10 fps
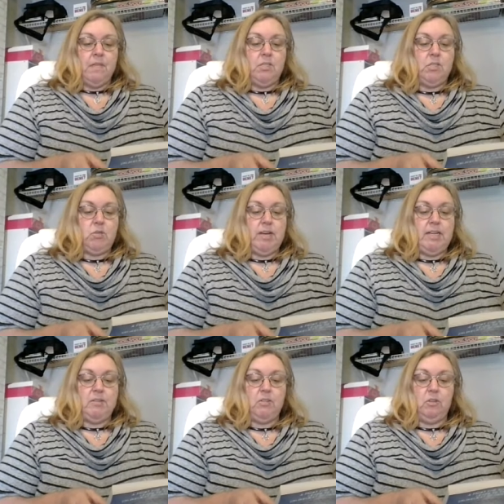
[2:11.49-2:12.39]

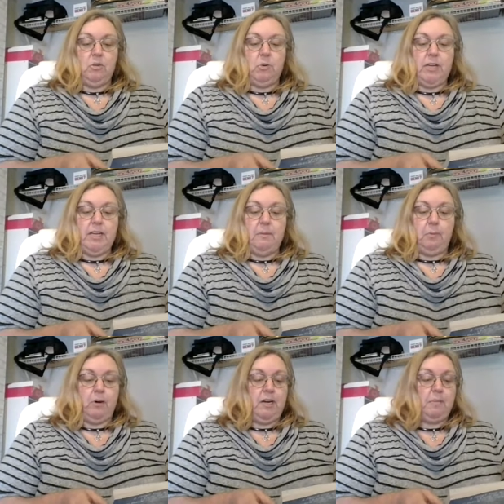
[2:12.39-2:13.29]
Straining to look where he had
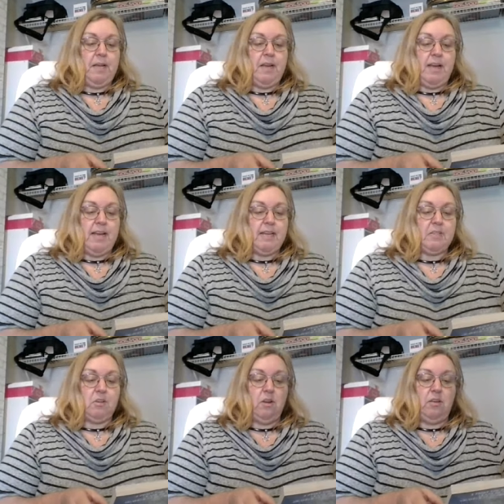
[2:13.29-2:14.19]
pointed me, I
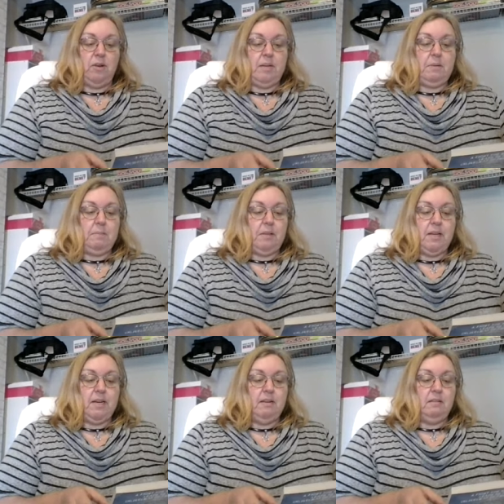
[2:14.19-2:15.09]
asked, "Are there any people
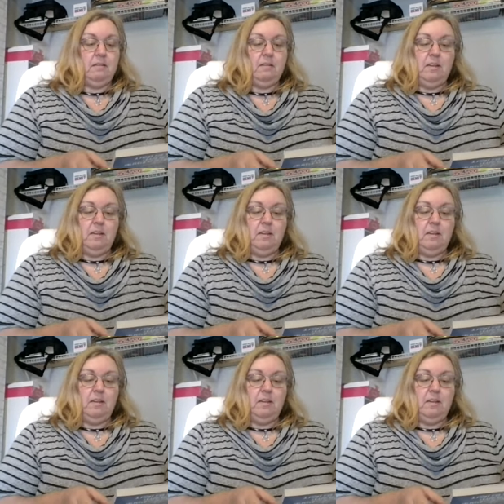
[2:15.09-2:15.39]
on it?"